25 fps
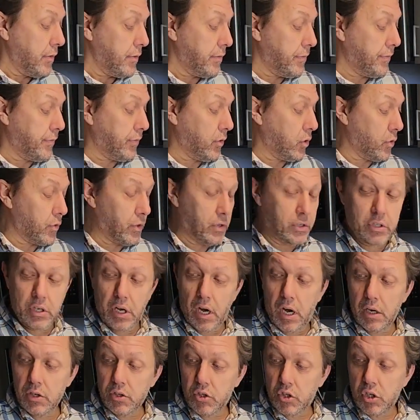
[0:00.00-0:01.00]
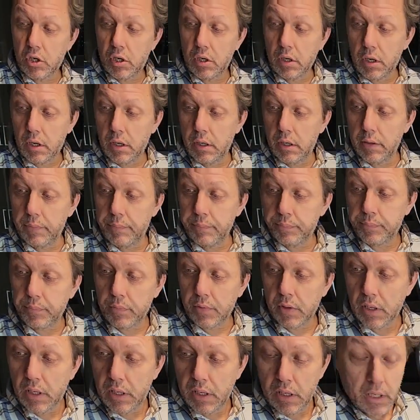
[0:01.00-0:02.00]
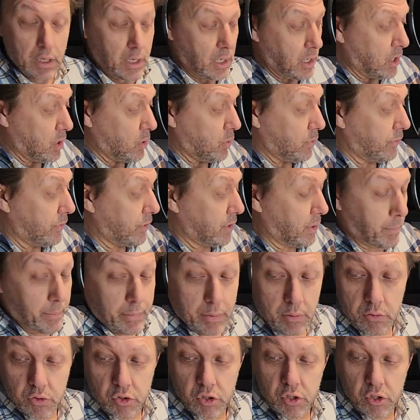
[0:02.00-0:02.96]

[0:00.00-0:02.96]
for the dark chocolate. For the milk